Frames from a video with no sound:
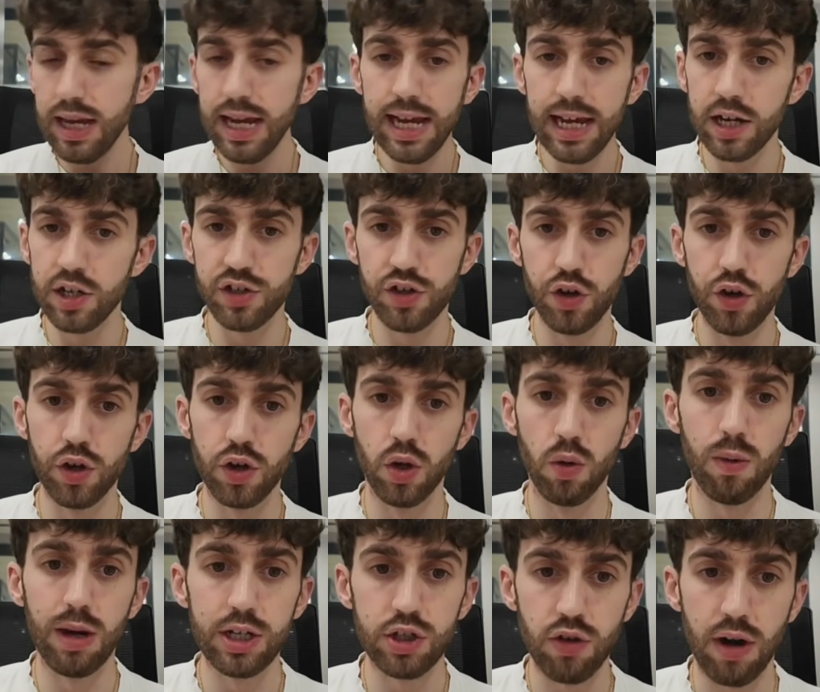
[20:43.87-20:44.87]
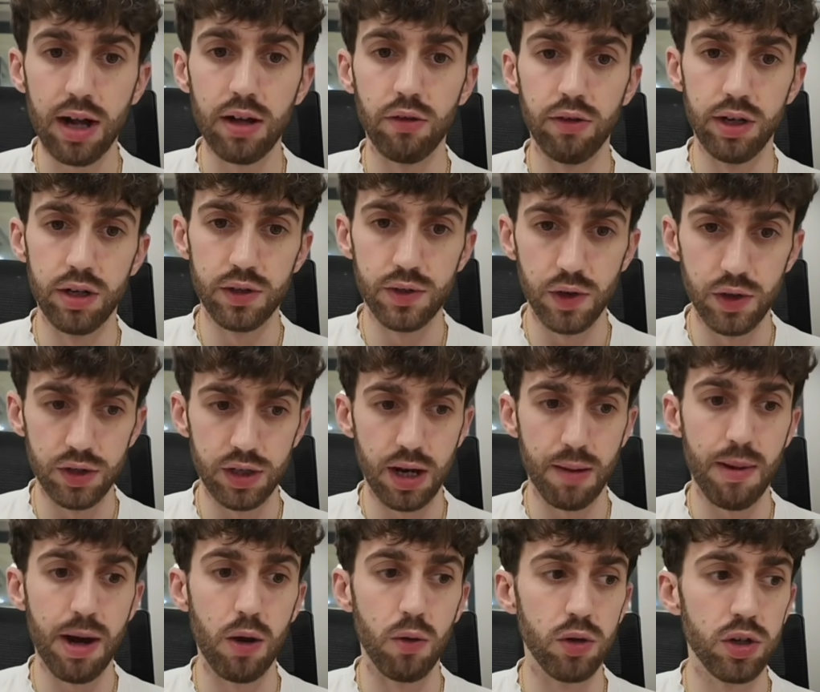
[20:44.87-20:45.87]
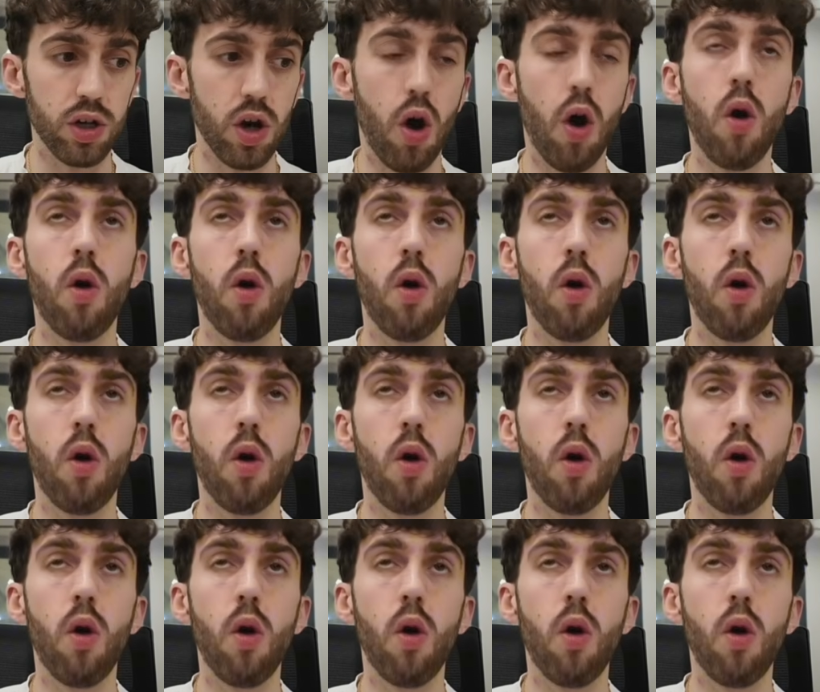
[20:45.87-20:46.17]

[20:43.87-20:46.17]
Inner Circle when trial reels first came out,